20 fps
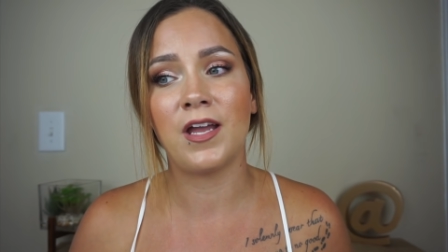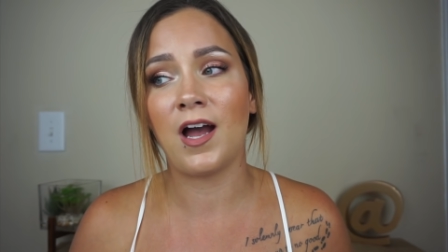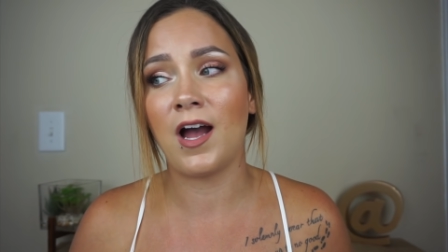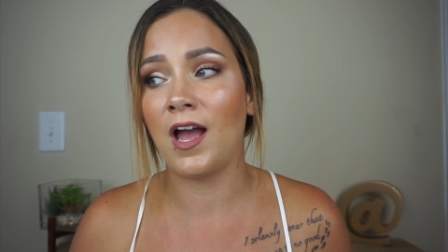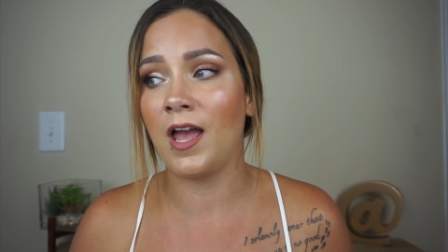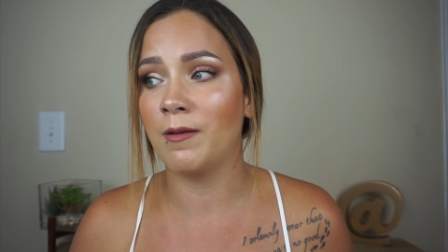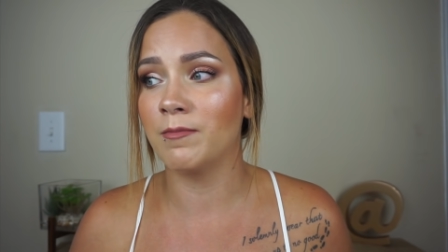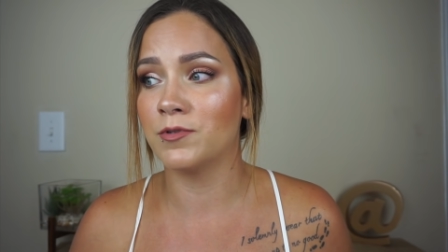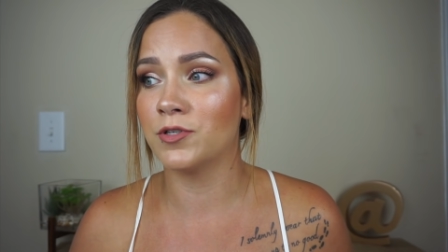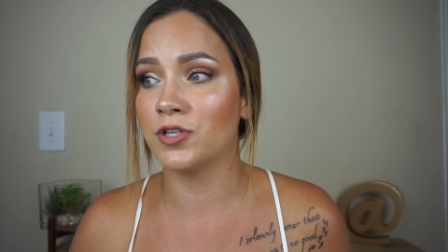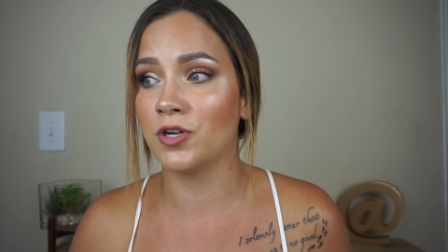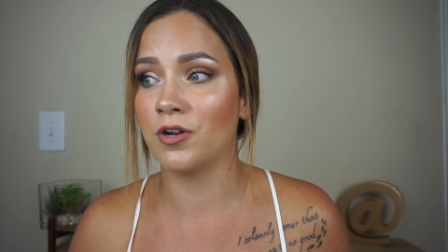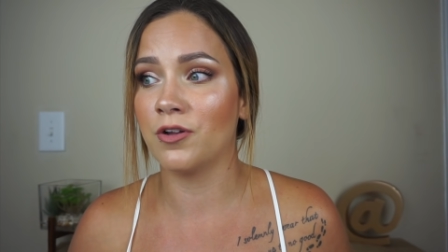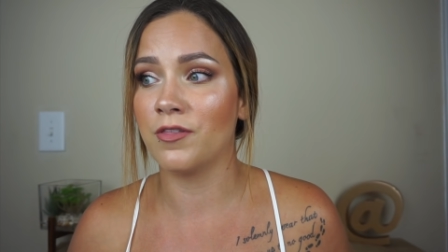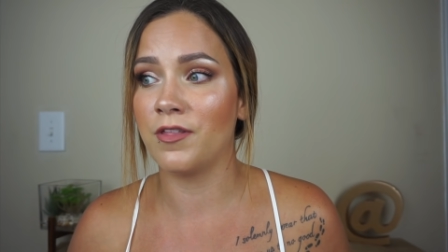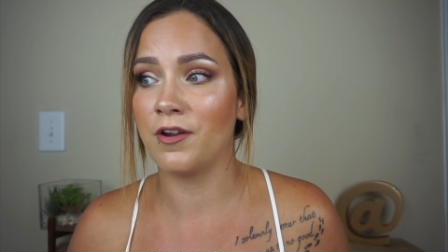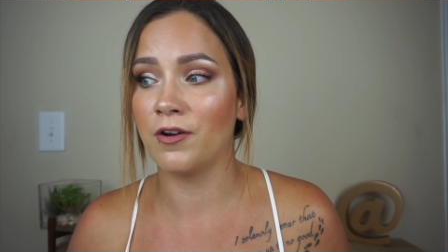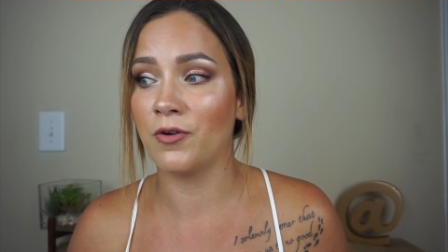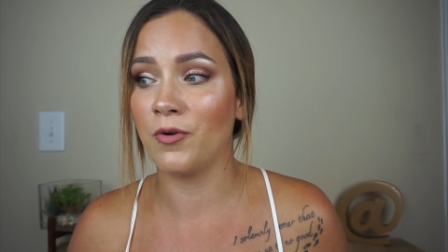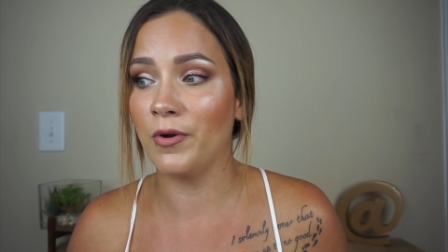I am sure
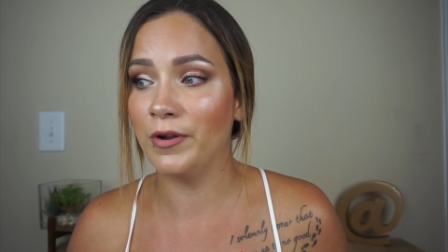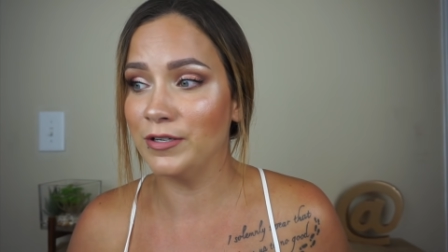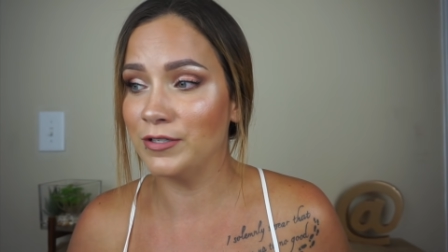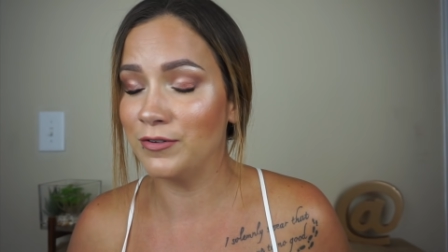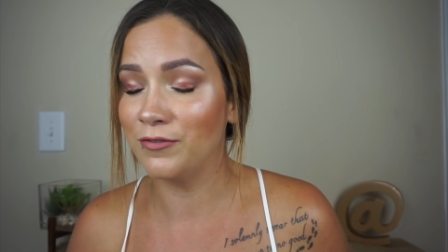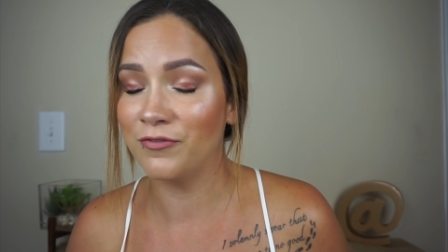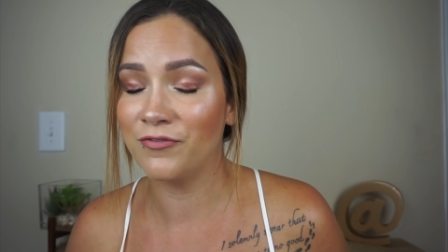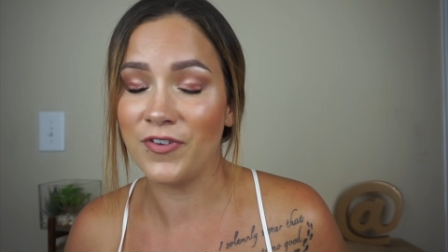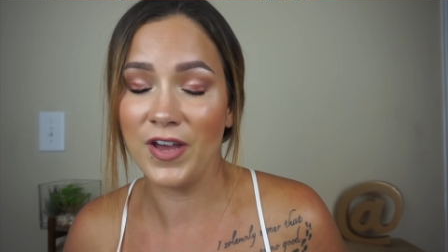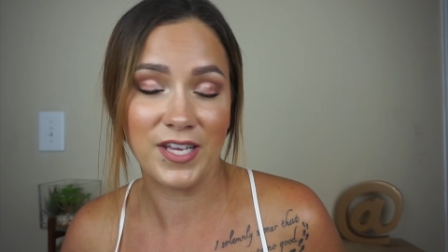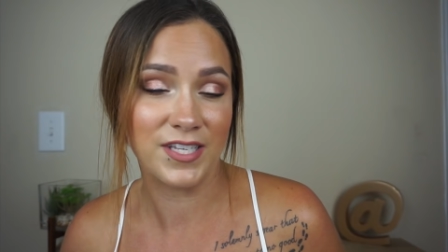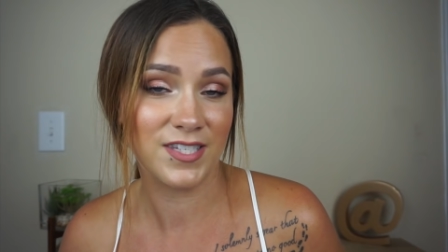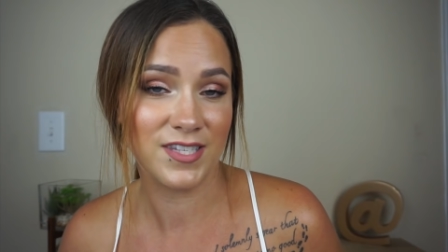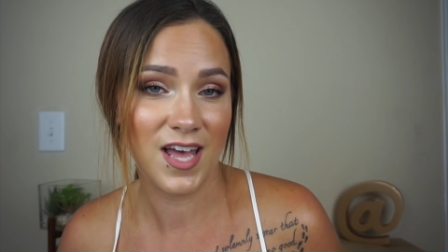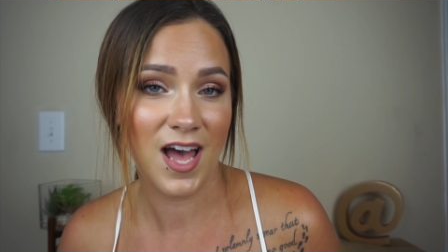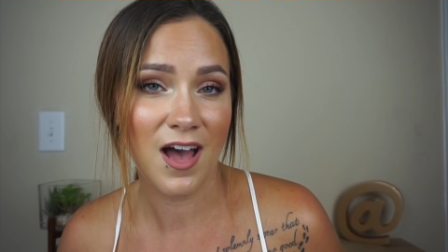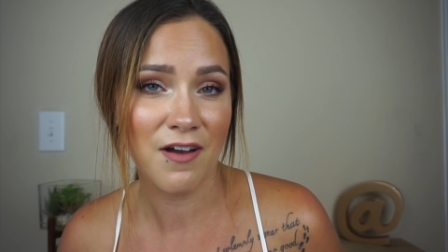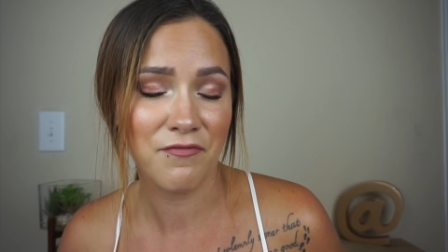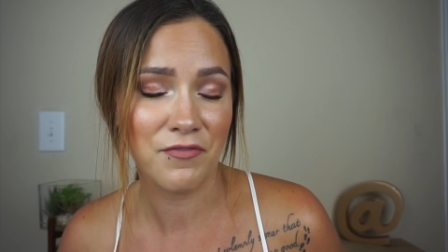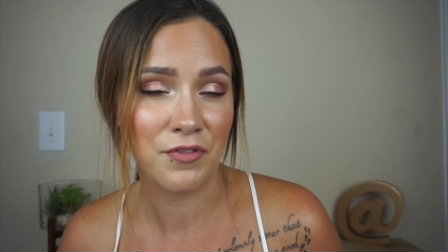they're going to face
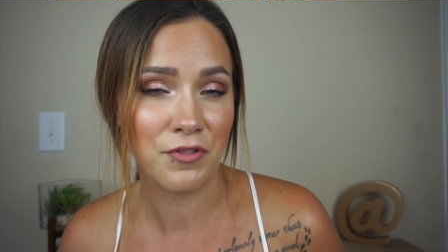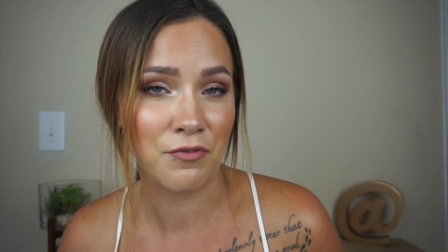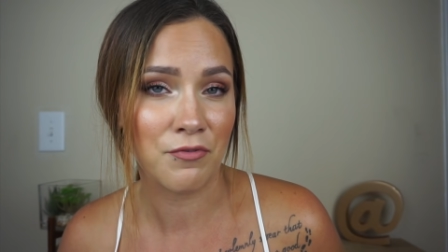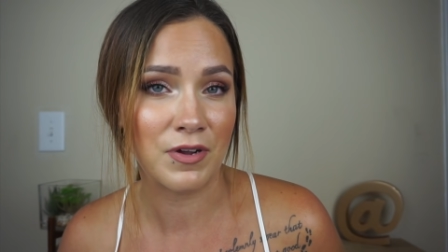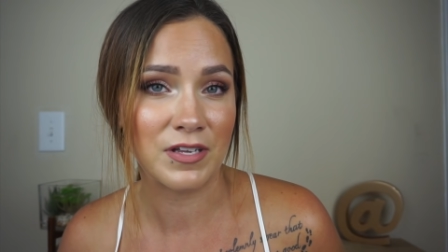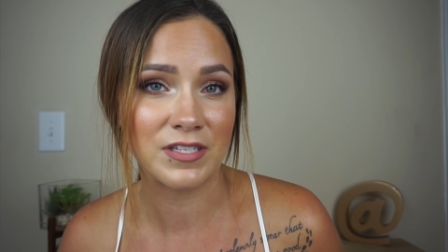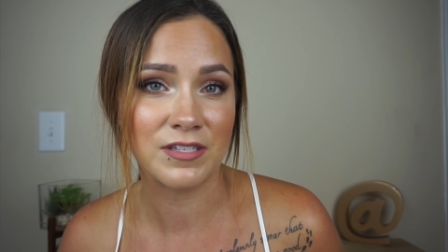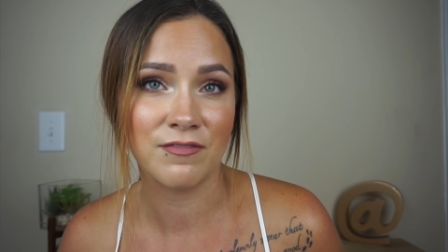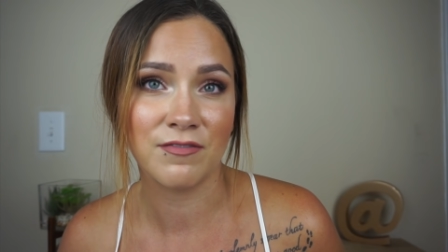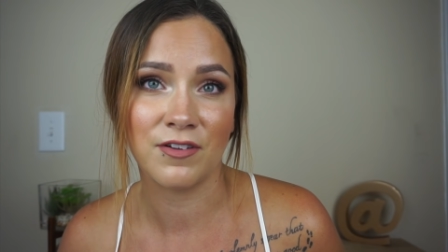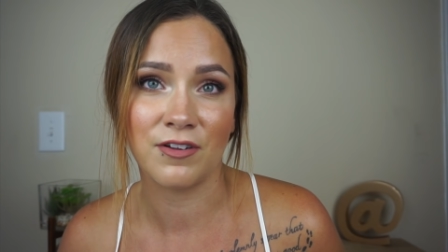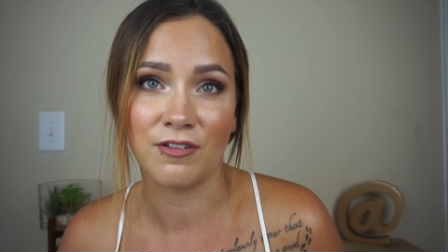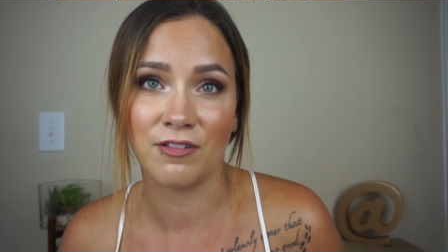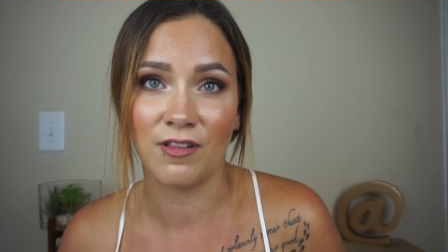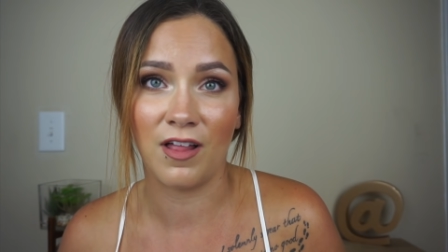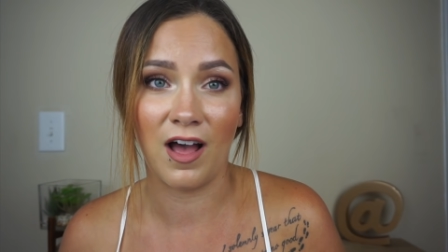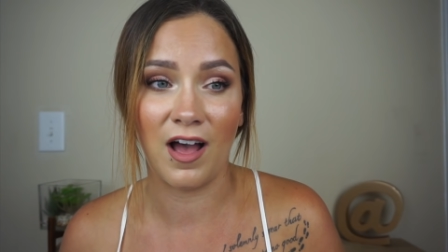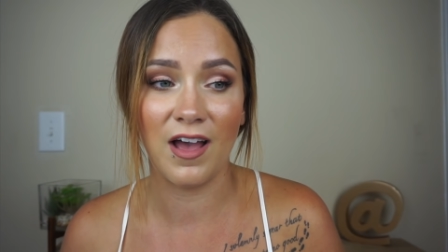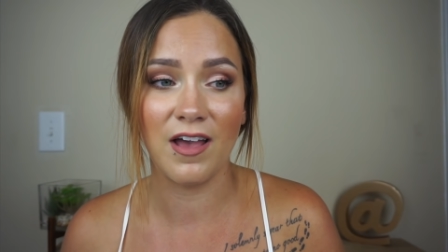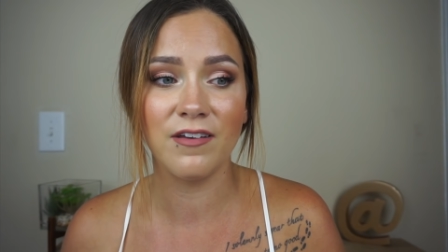that for the rest of their
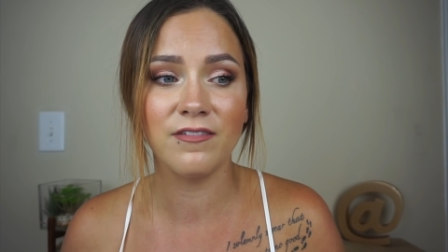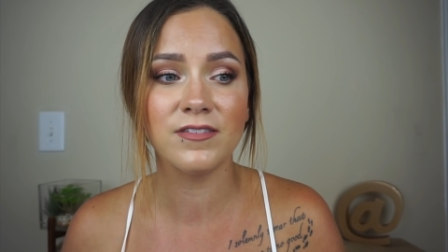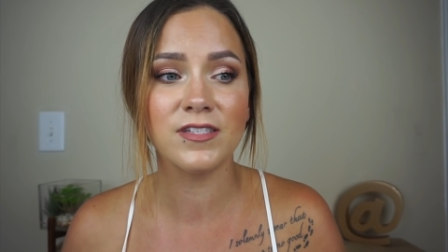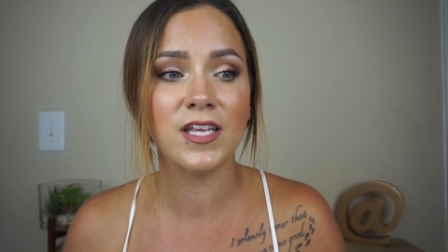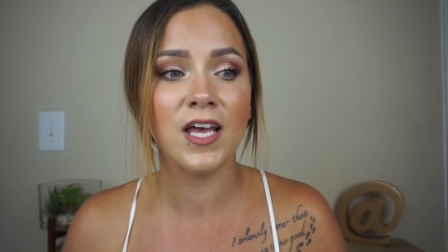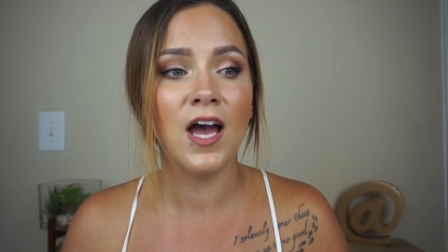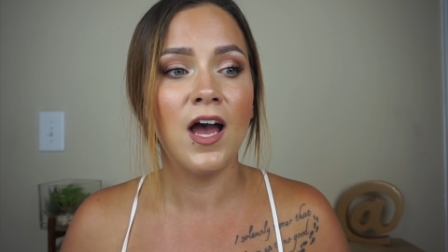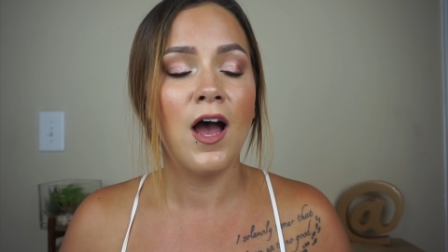lives